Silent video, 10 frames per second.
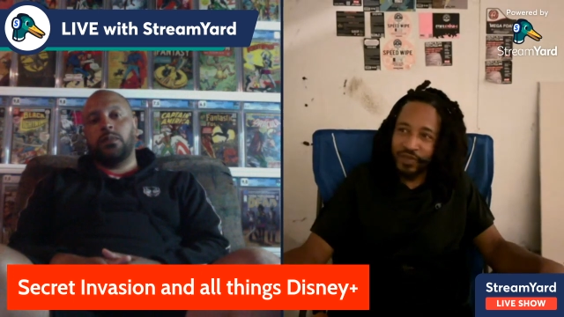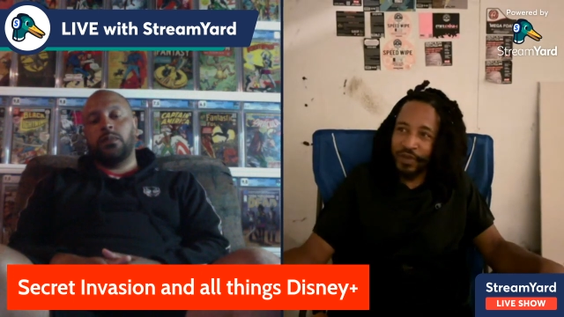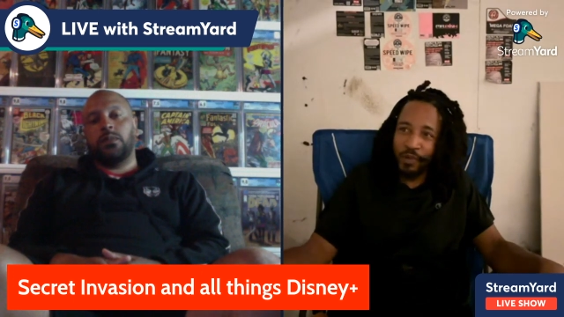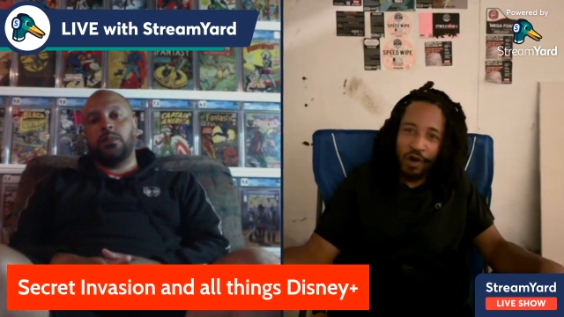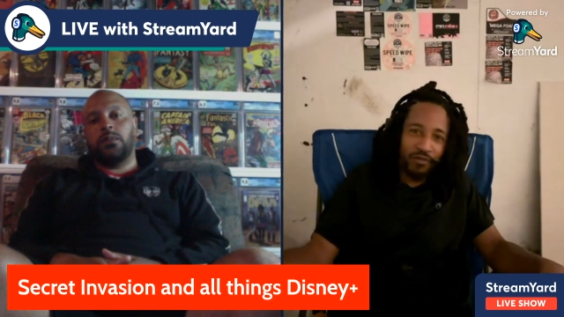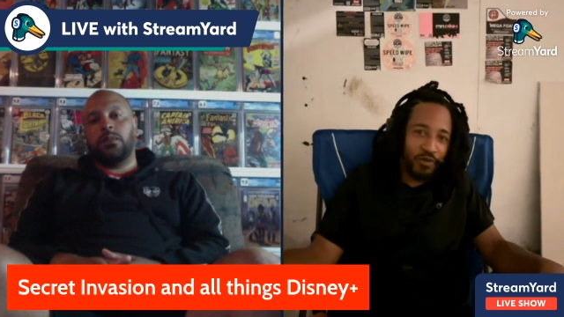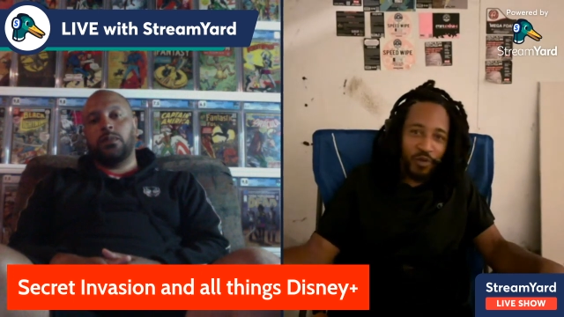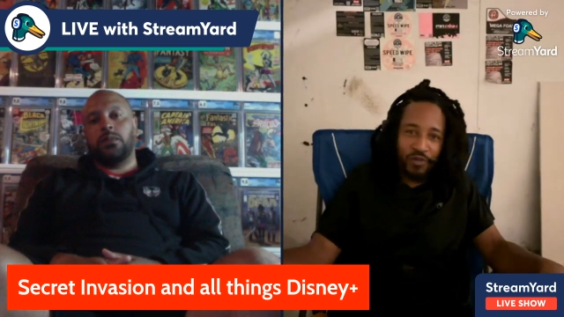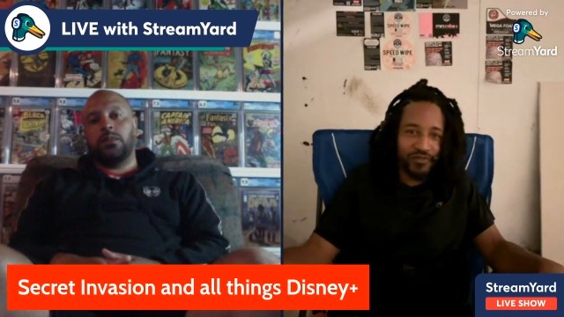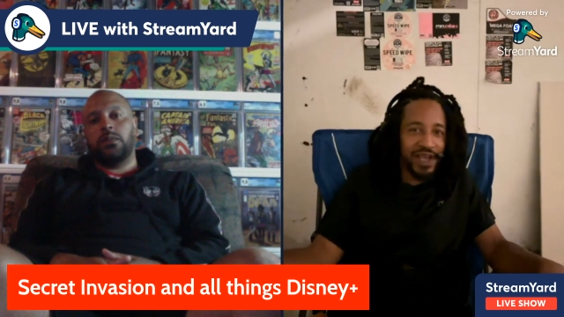Speaker 1: the
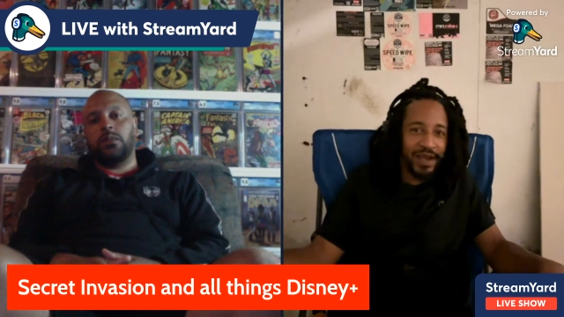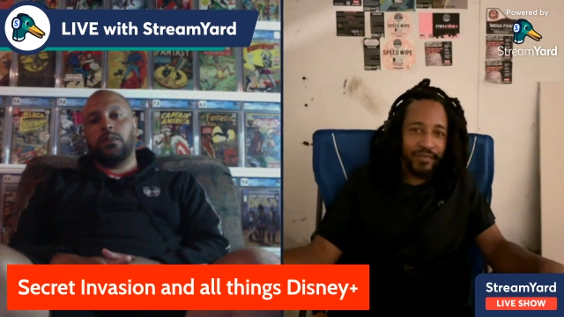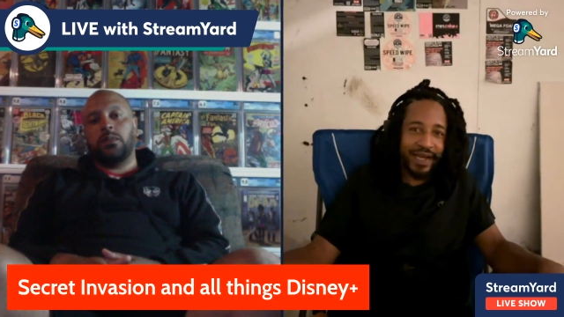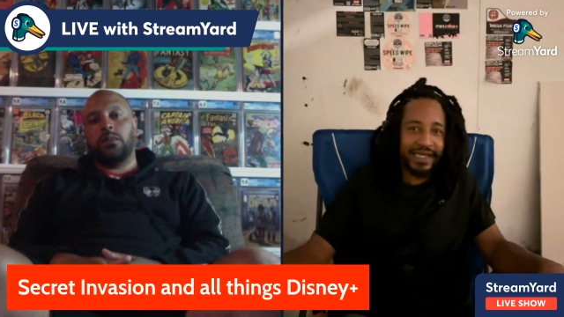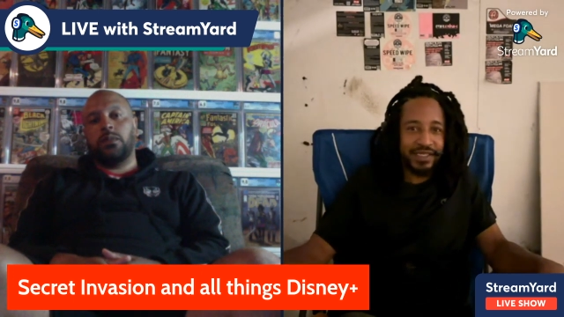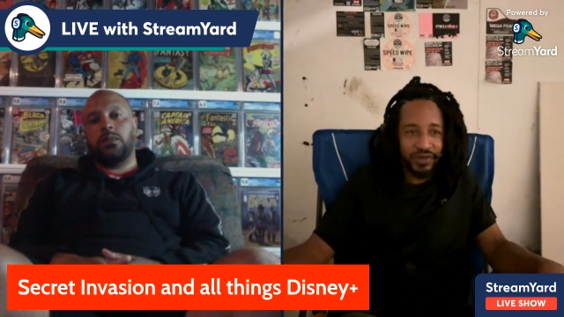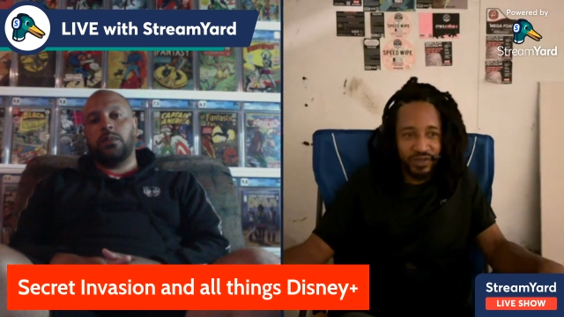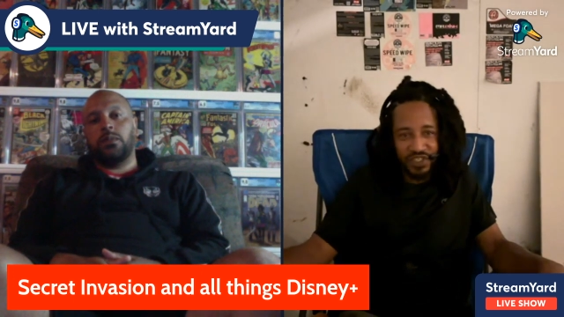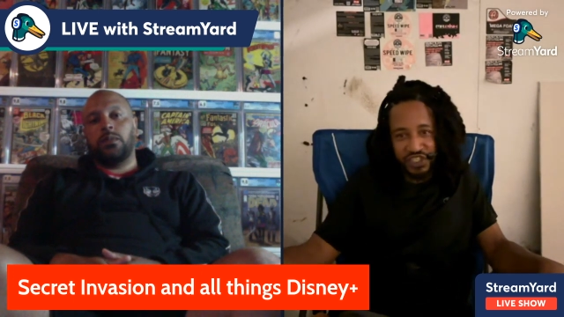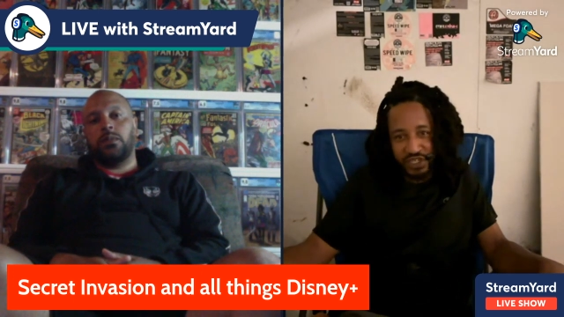Marvel fan base
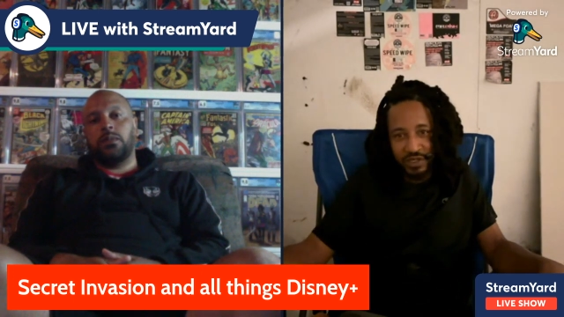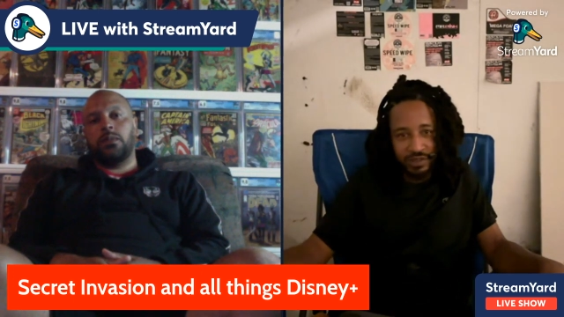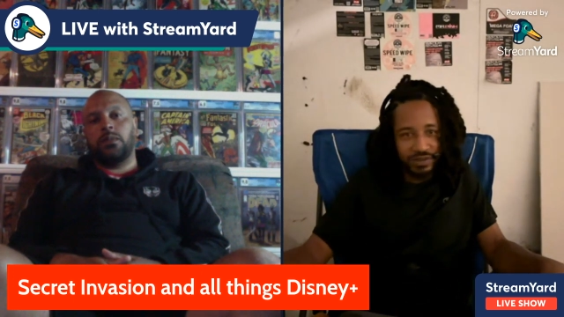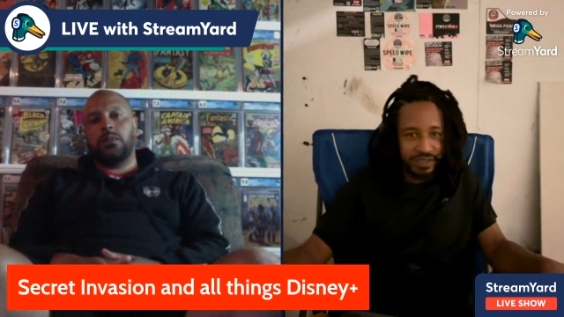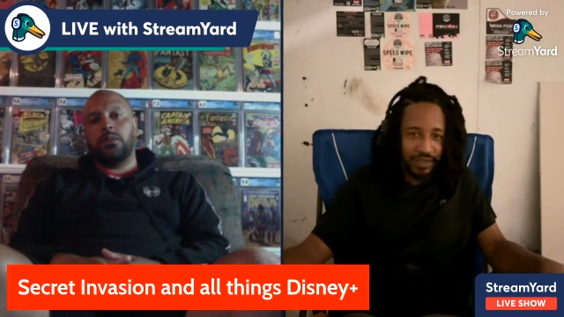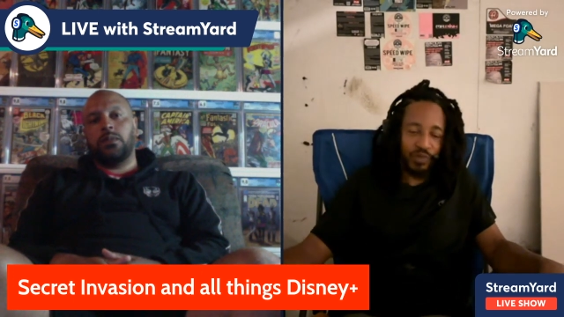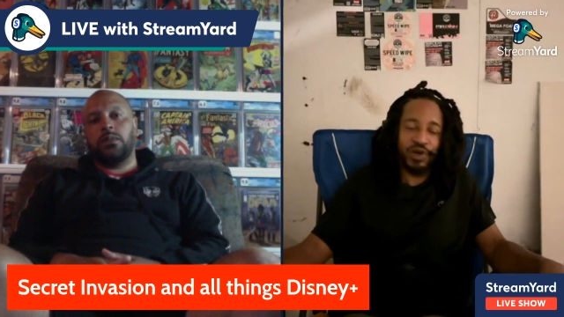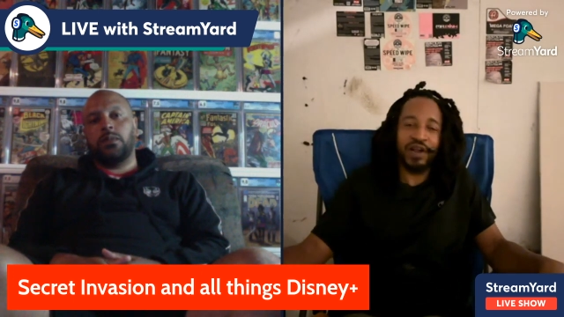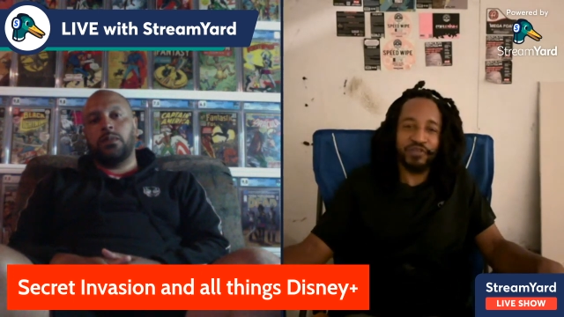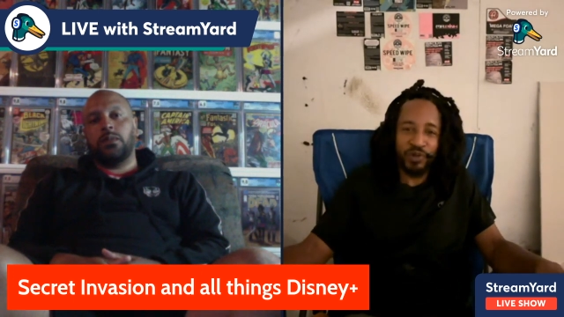or the Shills
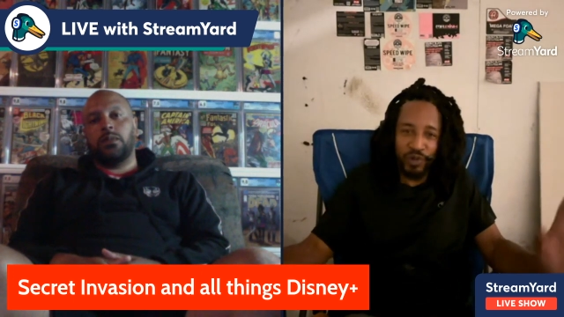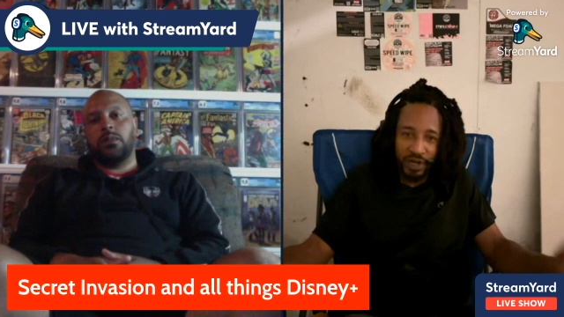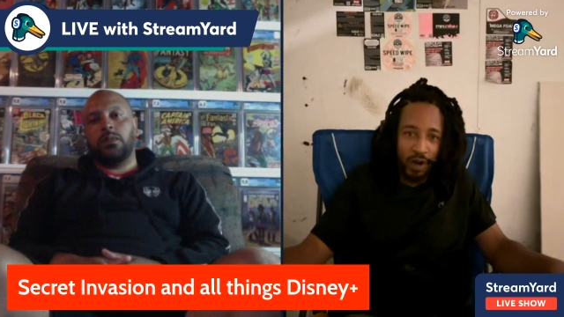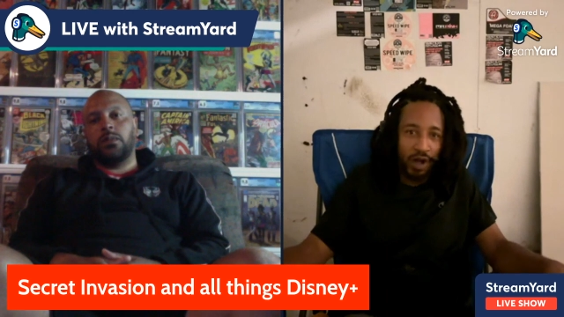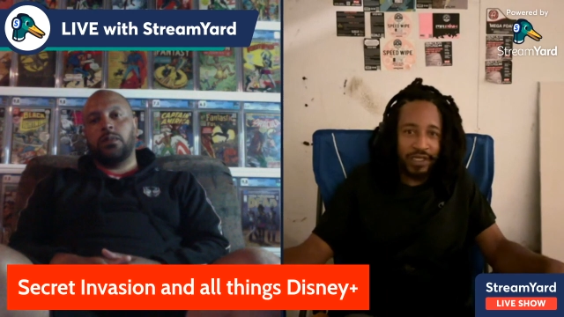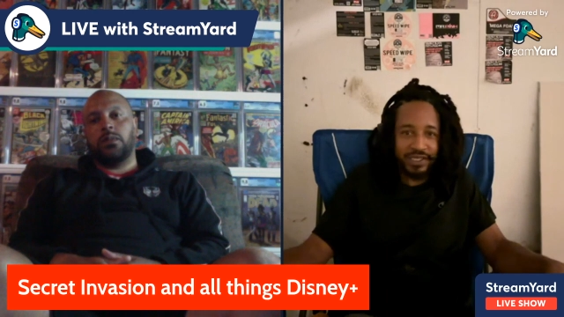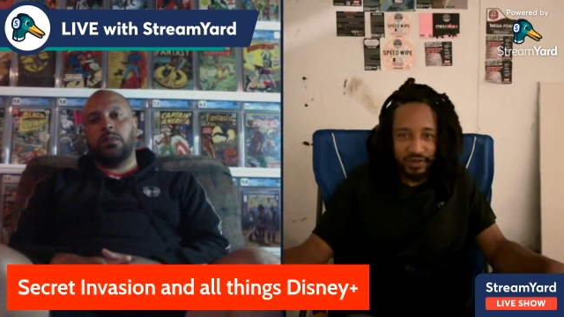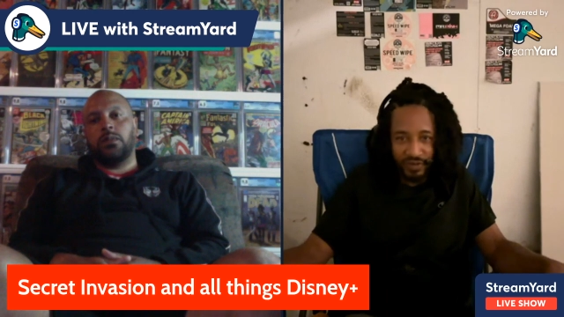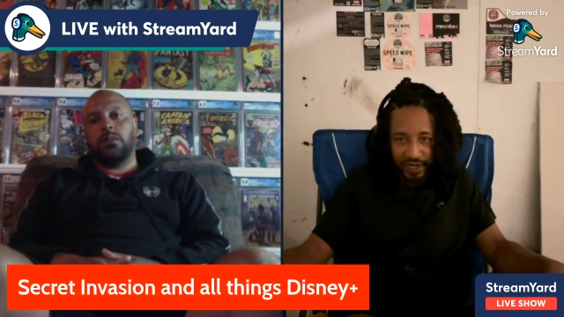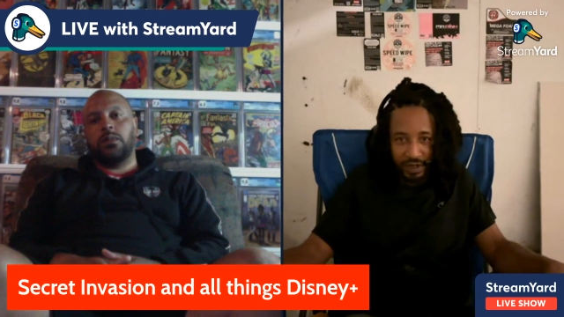whatever you want to call us
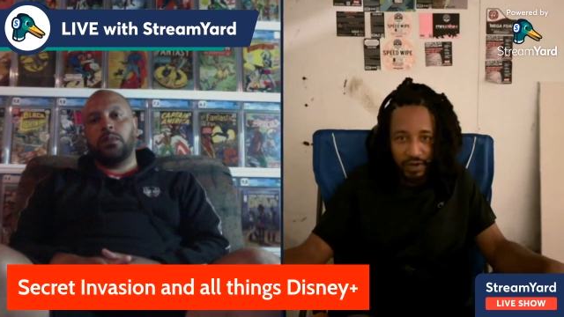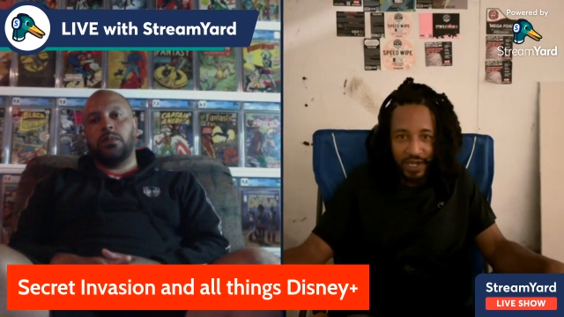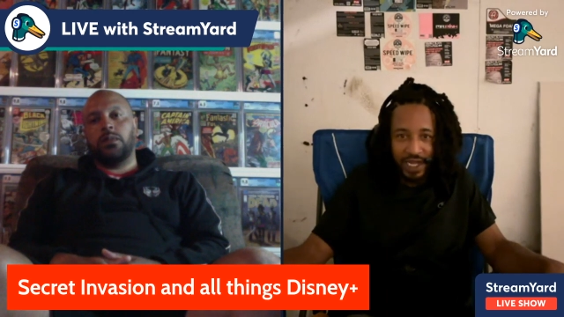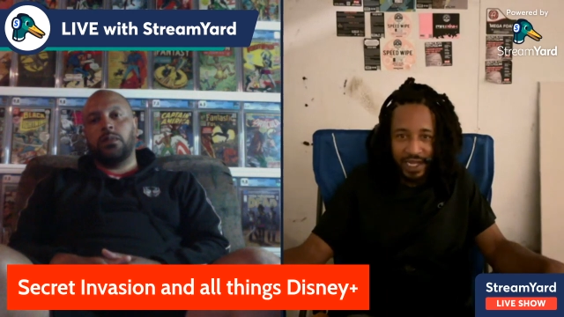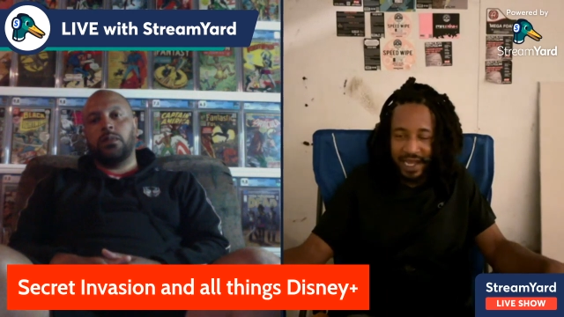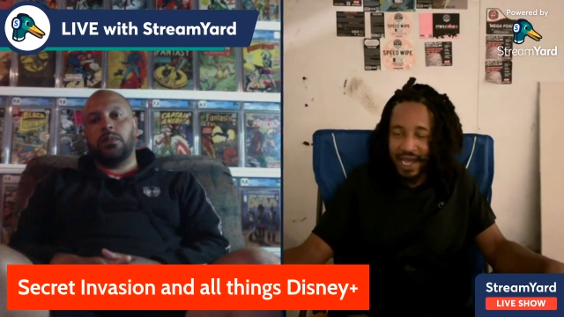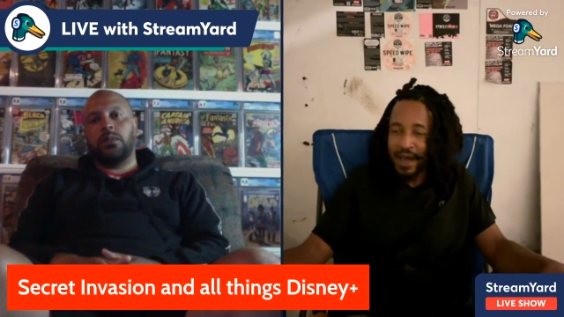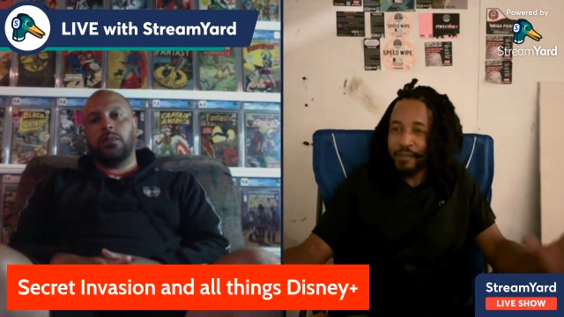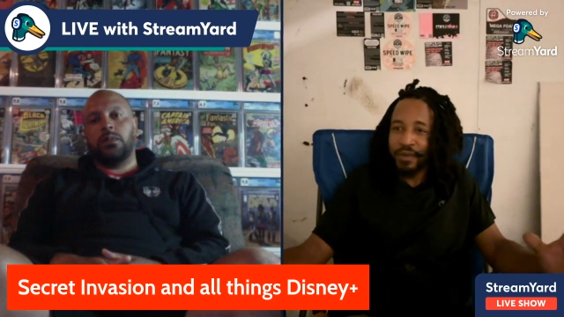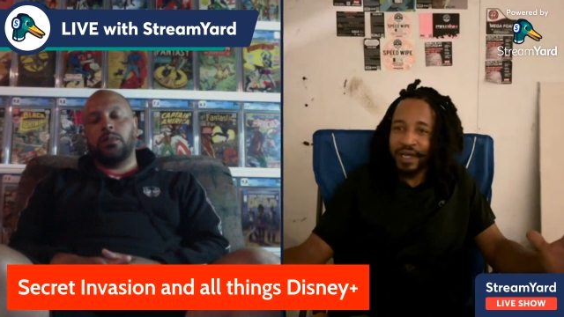over here okay
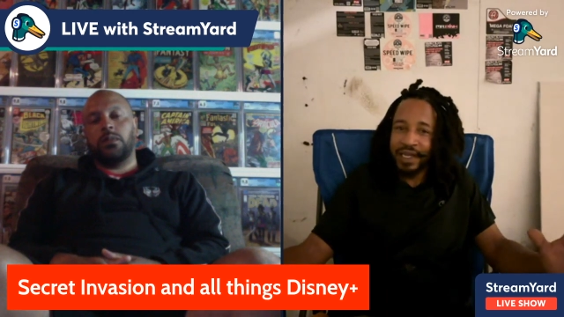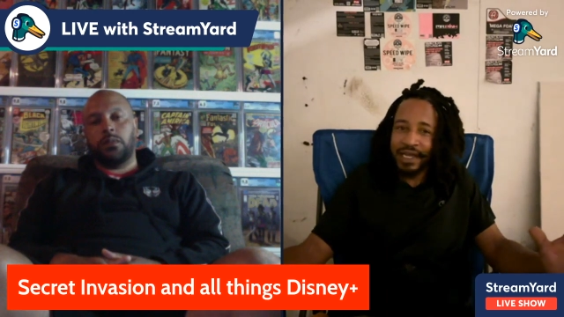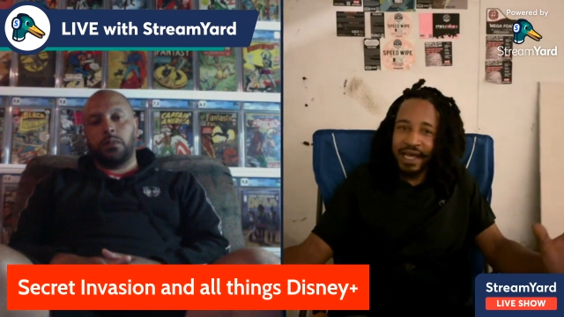but